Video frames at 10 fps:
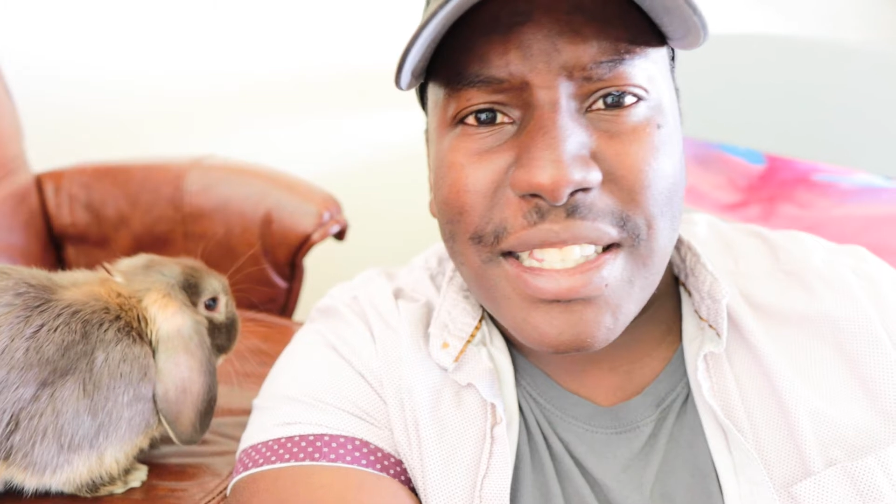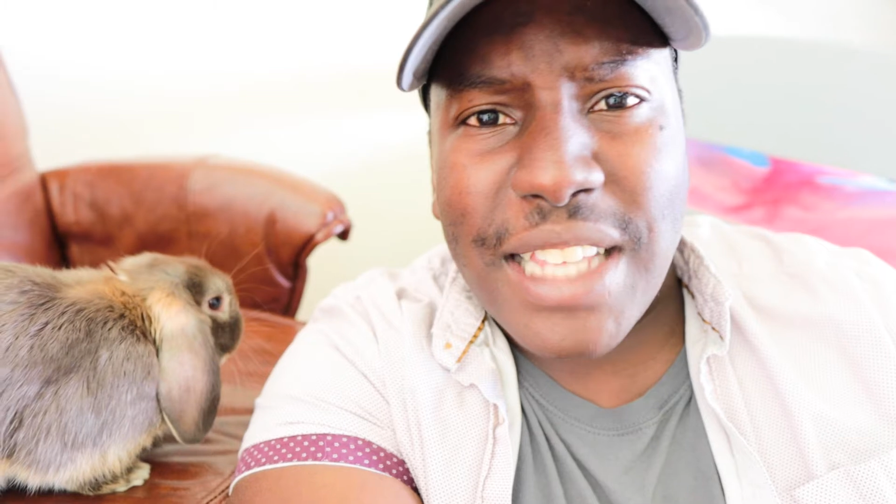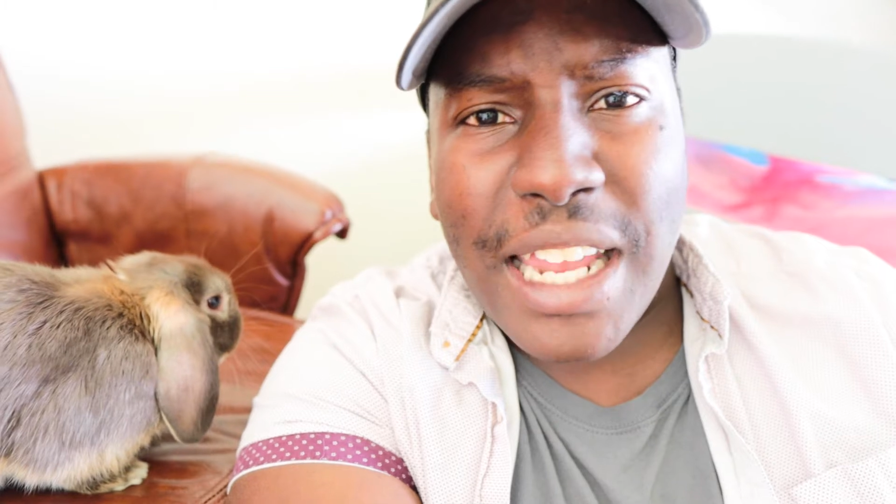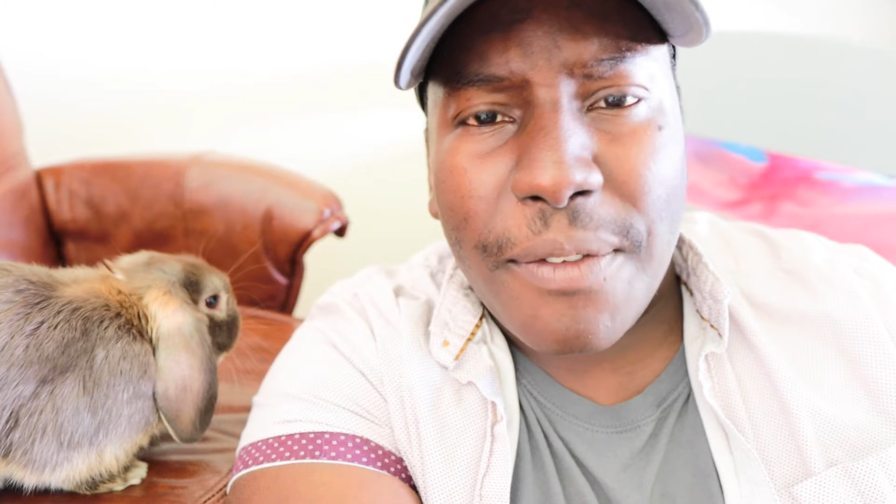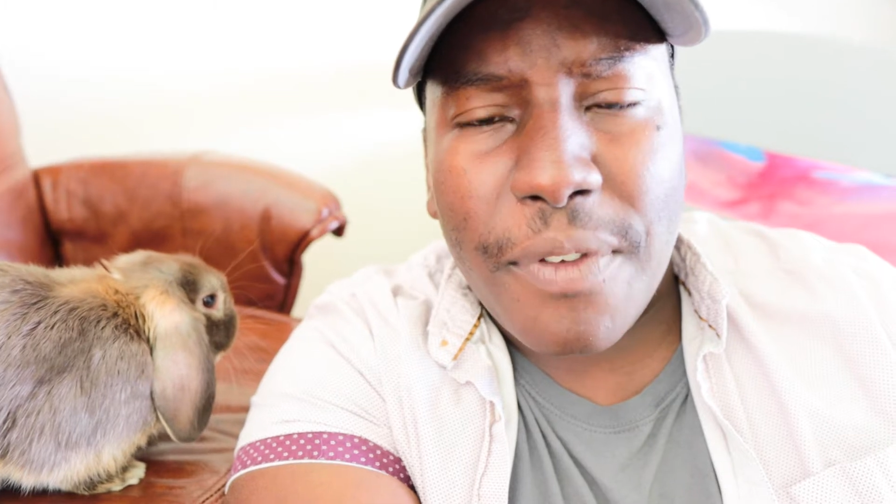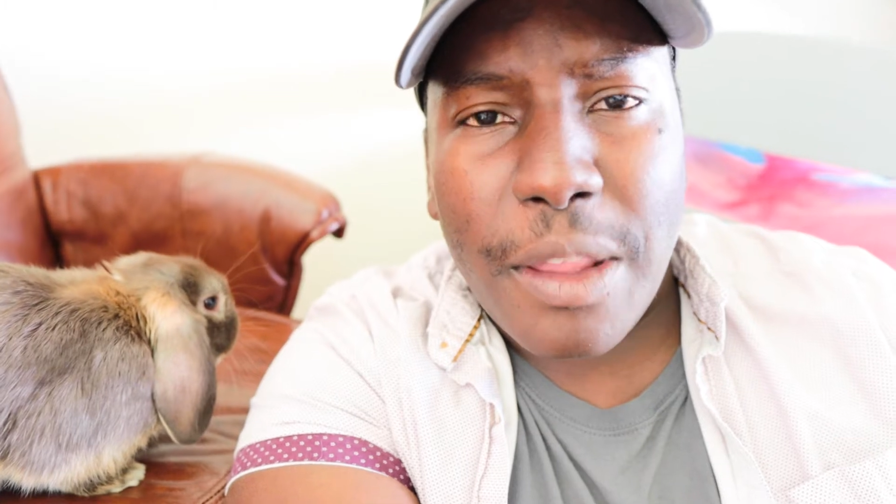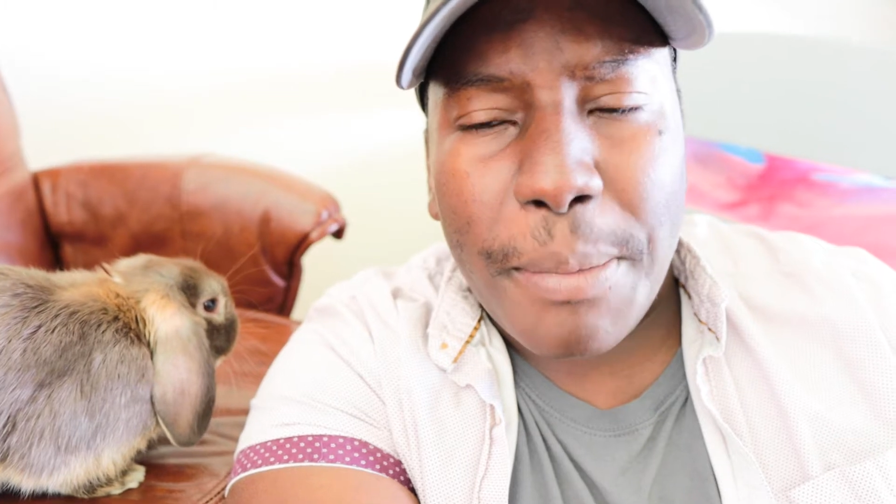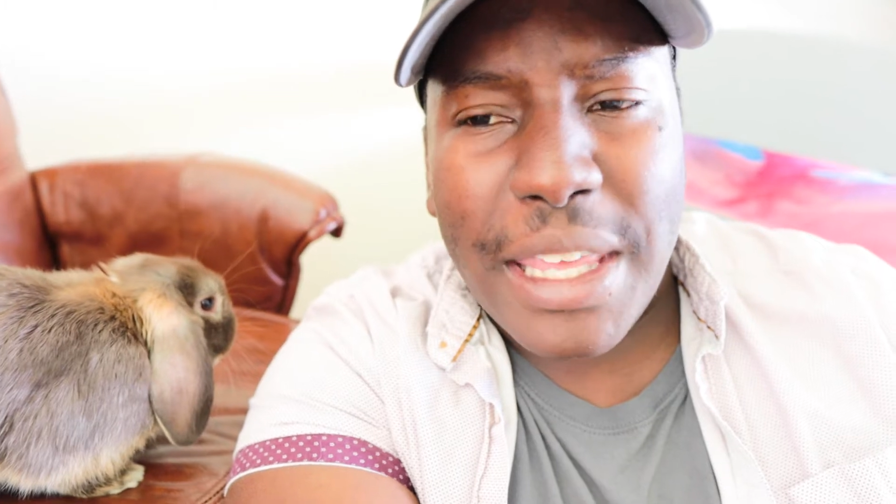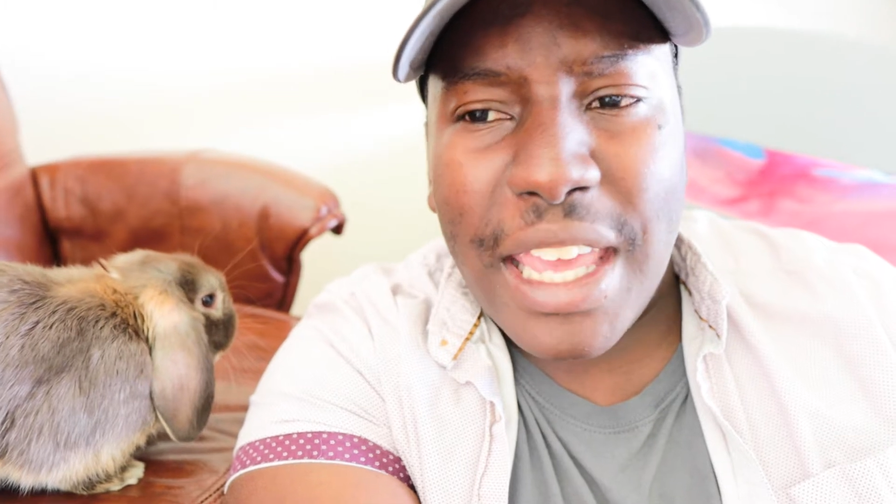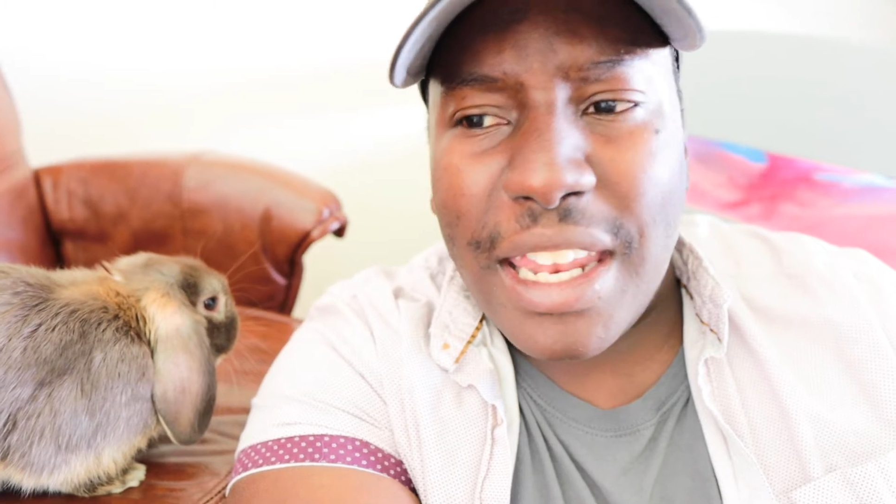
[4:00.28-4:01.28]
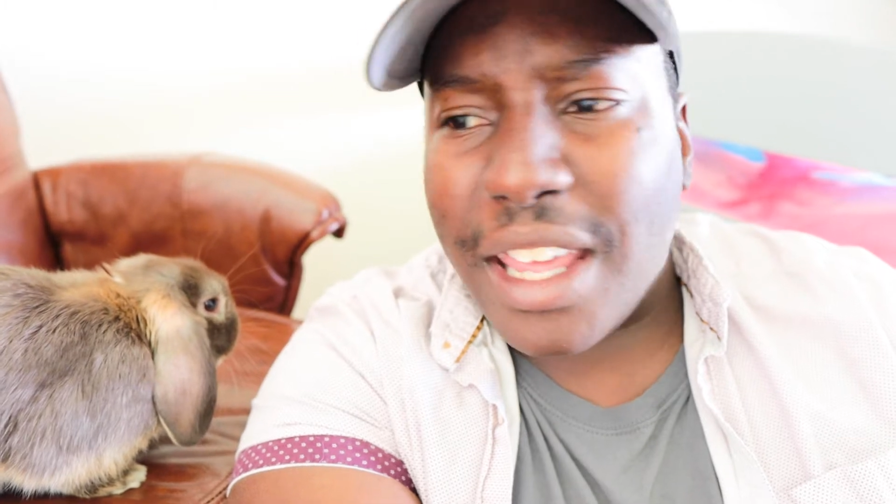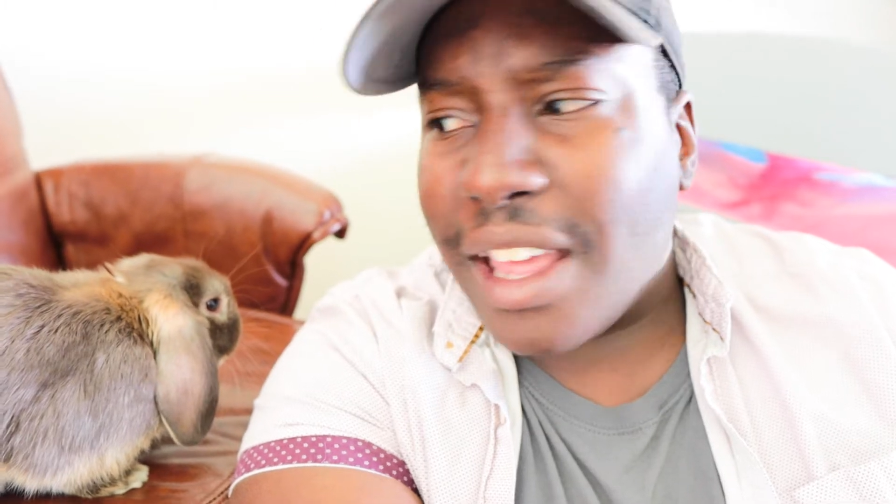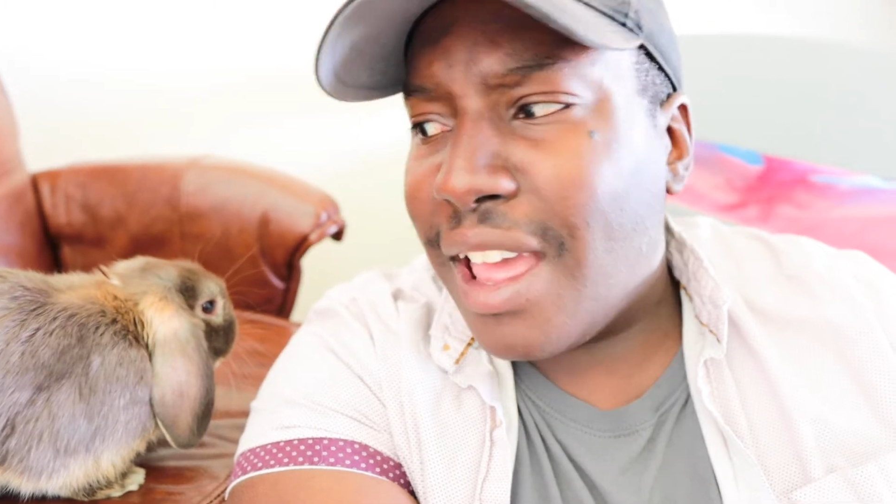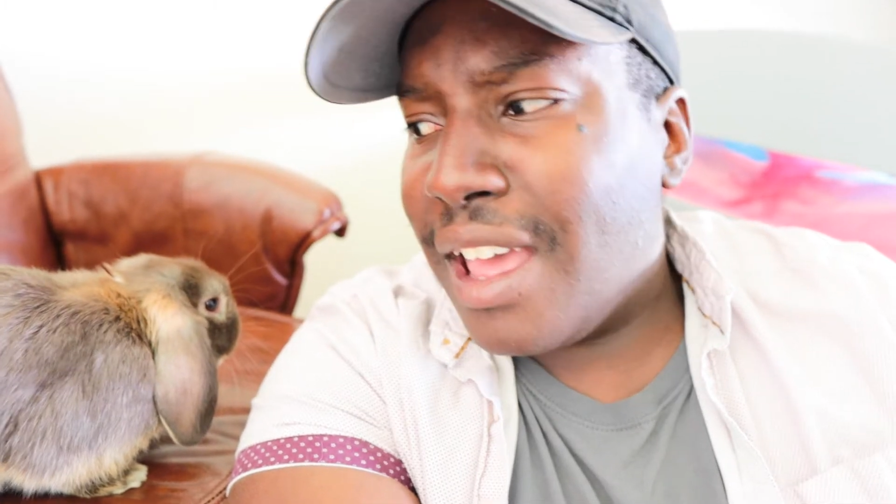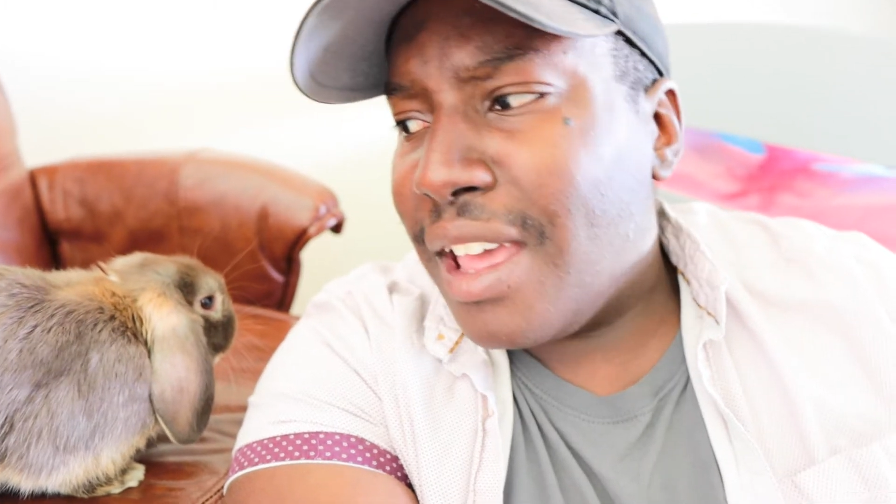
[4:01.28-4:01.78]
a setup from the beginning.